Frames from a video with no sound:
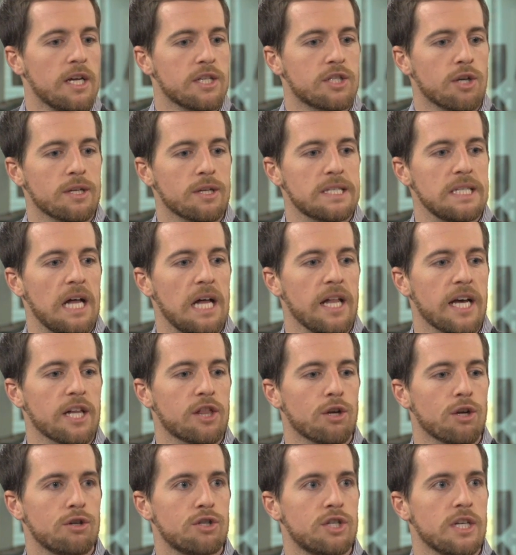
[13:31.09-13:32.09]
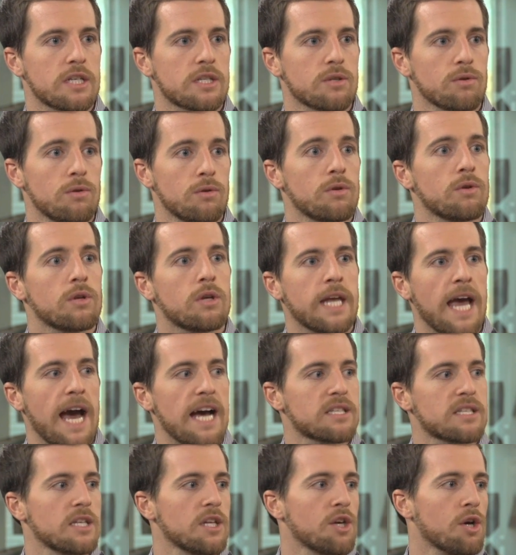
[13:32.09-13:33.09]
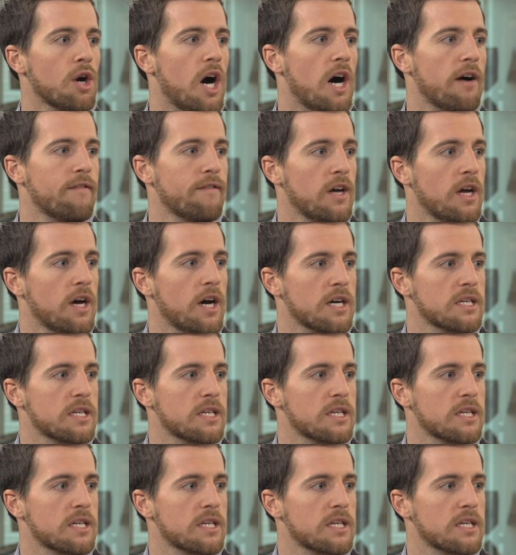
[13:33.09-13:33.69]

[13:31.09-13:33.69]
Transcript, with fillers: So it's not like they're just casting off